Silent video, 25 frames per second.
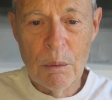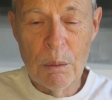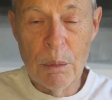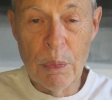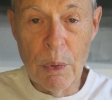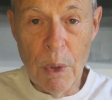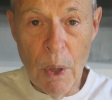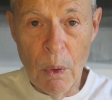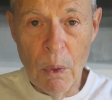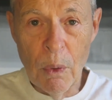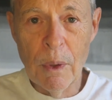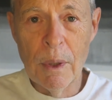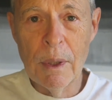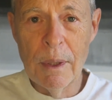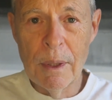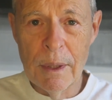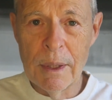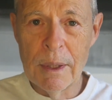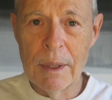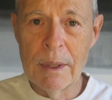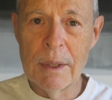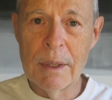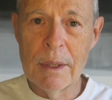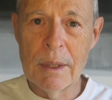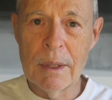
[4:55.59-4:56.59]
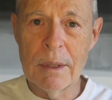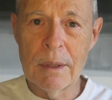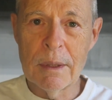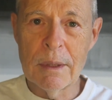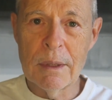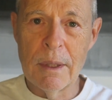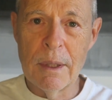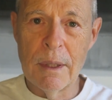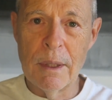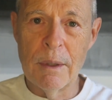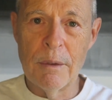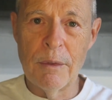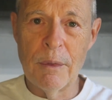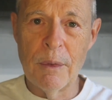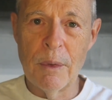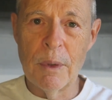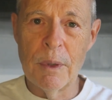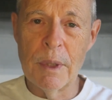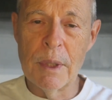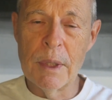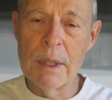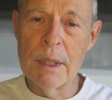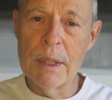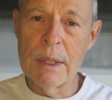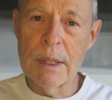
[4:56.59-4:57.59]
Brokenness,
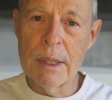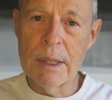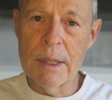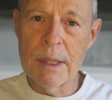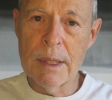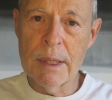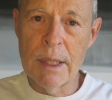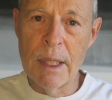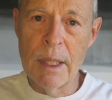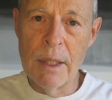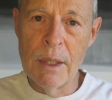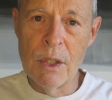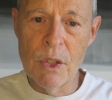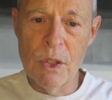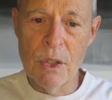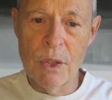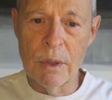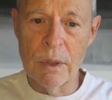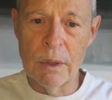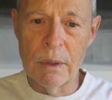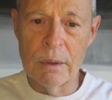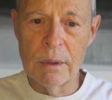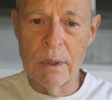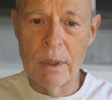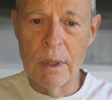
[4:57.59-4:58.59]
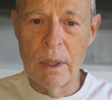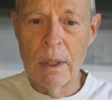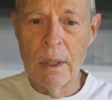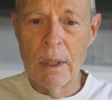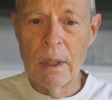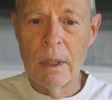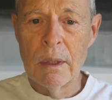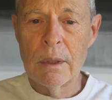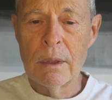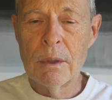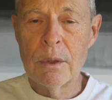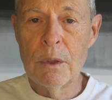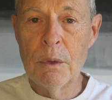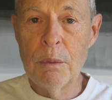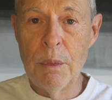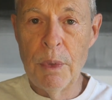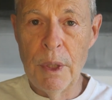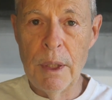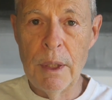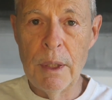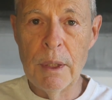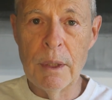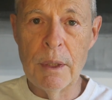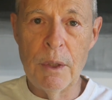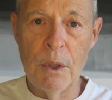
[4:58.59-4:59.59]
therefore, is essential to
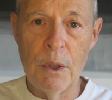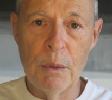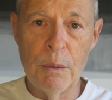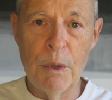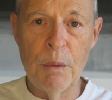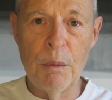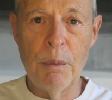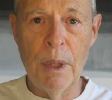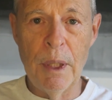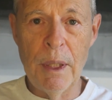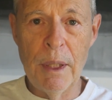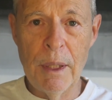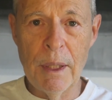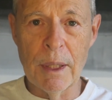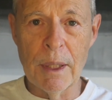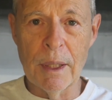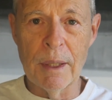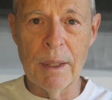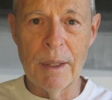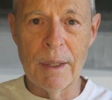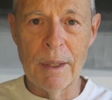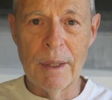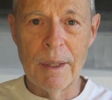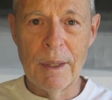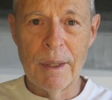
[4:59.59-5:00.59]
be a human being.